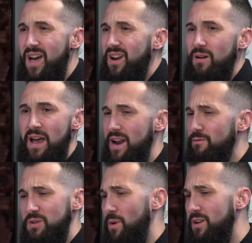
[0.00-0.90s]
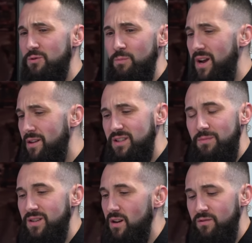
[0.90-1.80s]
And I didn't respond to it, but I thought to
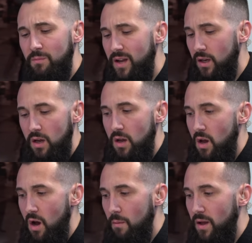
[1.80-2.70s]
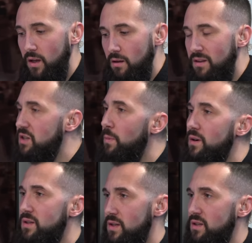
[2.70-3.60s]
myself, I'm like, this
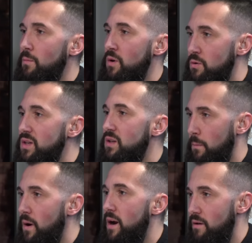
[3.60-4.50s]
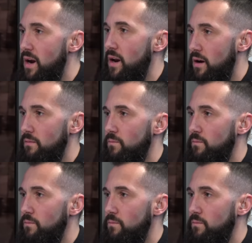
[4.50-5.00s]
person is someone who needs to pray right now.